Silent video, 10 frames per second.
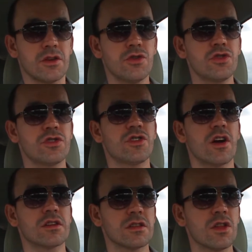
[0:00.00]
You should
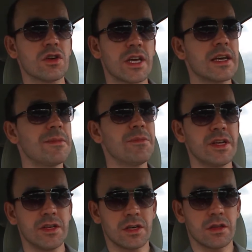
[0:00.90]
start looking
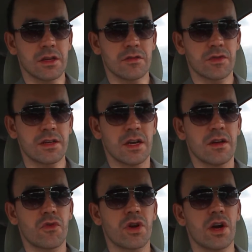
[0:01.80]
immediately, right?
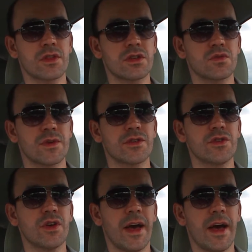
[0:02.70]
Regardless whether
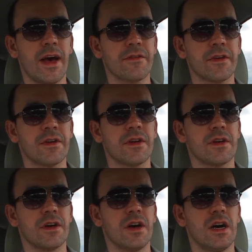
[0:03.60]
you have
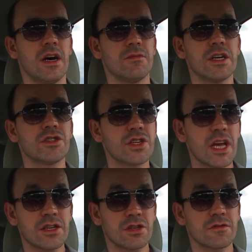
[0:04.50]

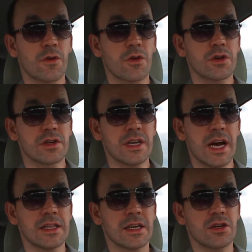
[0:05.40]
education for it or
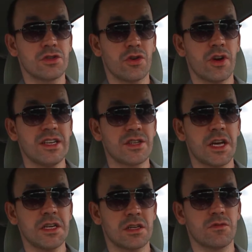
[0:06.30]
not, because your
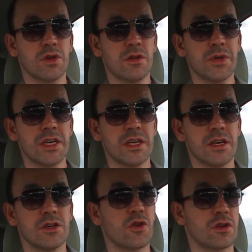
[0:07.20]
education will be
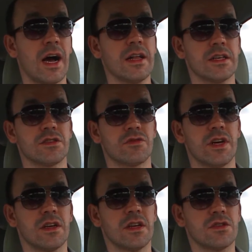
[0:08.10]
your knowledge,
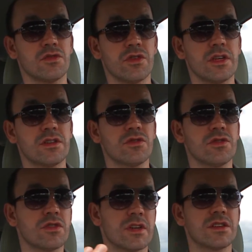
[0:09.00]
right? So you
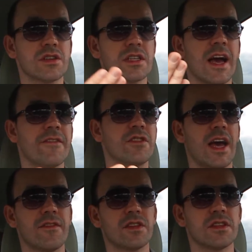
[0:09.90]
don't necessarily have
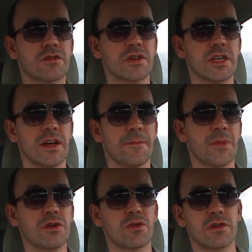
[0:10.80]
to have a degree
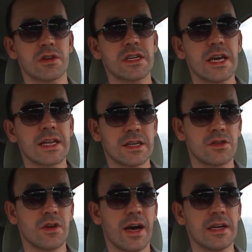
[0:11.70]
in order to get
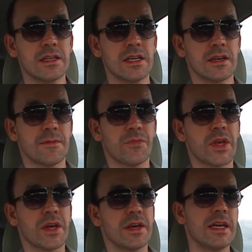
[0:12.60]
into IT.
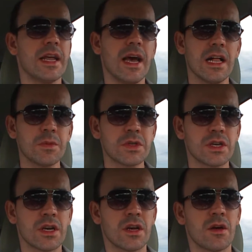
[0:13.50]
It
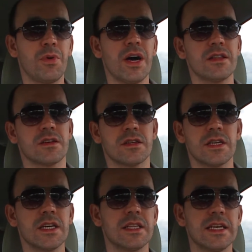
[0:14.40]
helps, but
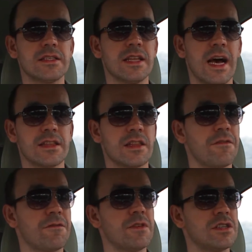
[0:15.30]
it's not
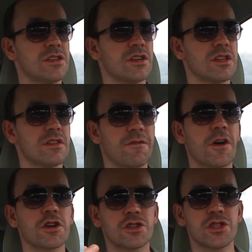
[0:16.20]
necessarily the
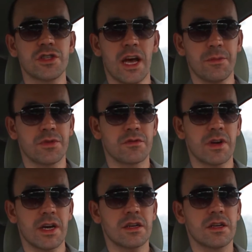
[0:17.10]
first step,
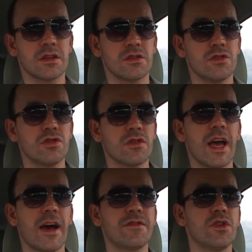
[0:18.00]
right? You
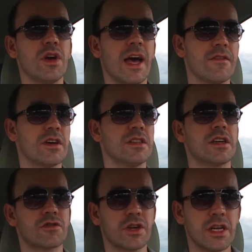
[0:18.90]
don't have to have a
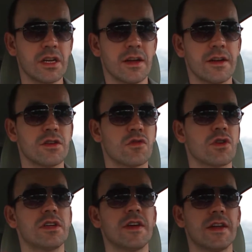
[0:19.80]
degree in
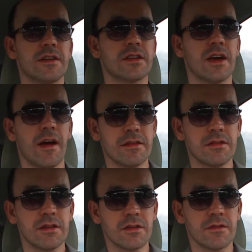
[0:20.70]
order to get into
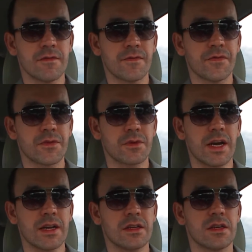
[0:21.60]
IT,
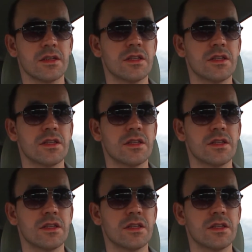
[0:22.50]
right?